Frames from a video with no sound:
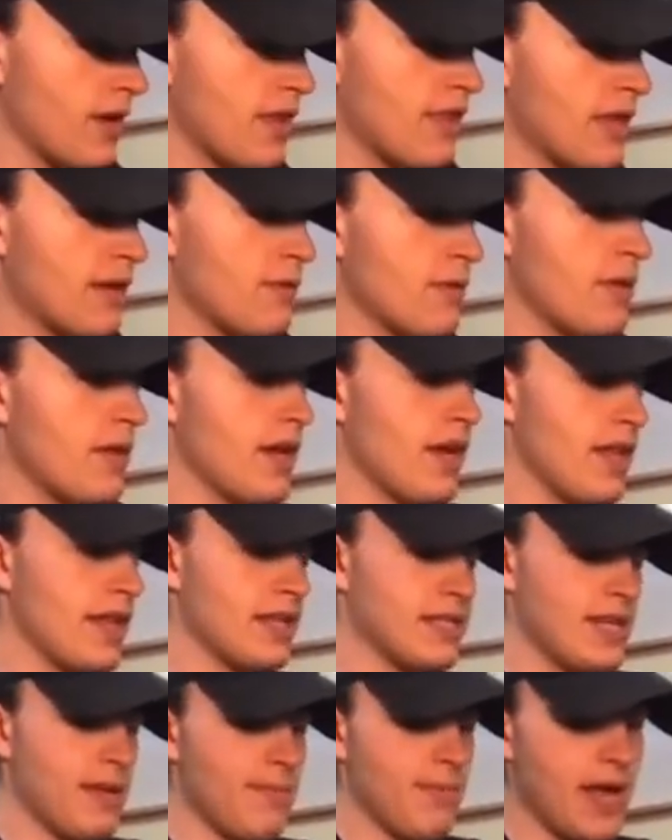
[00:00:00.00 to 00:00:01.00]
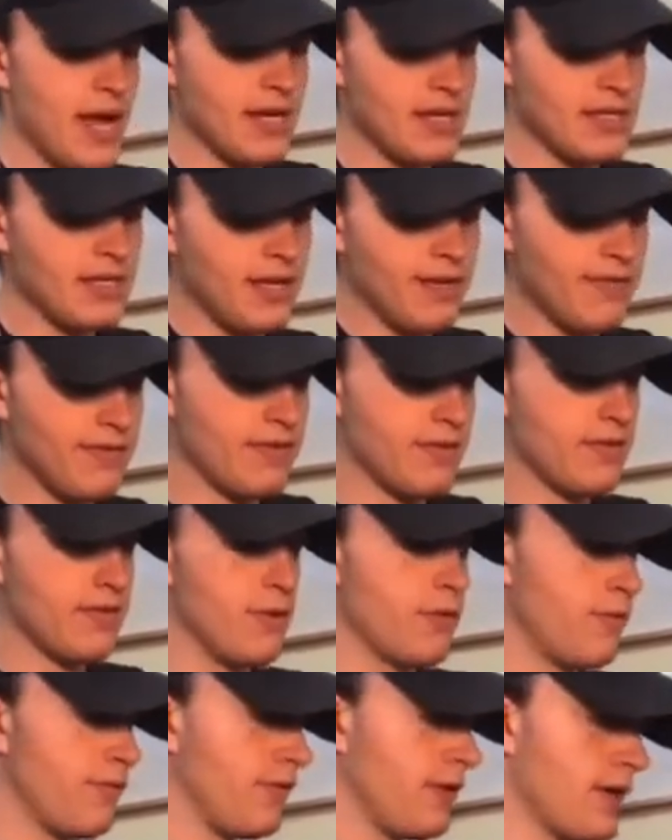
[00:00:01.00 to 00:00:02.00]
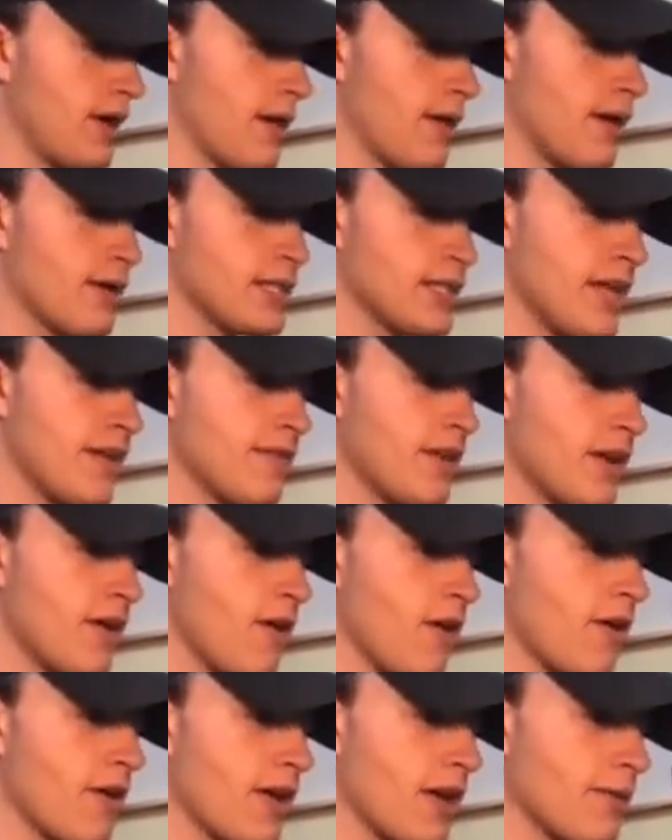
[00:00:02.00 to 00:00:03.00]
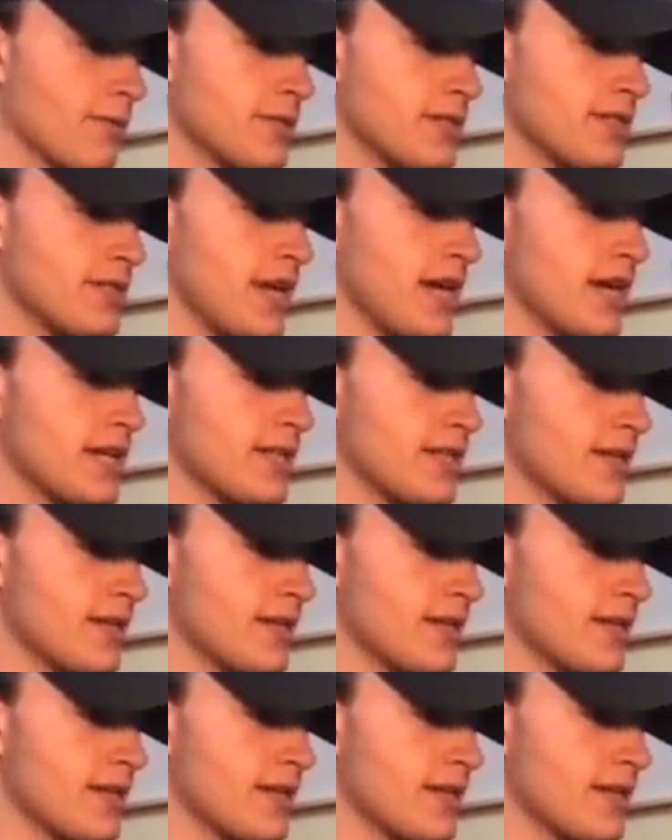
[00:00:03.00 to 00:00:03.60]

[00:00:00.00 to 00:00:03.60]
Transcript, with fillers: I think we only got like 10 packs left. Hopefully, uh, I still haven't hit our audio, which is nice.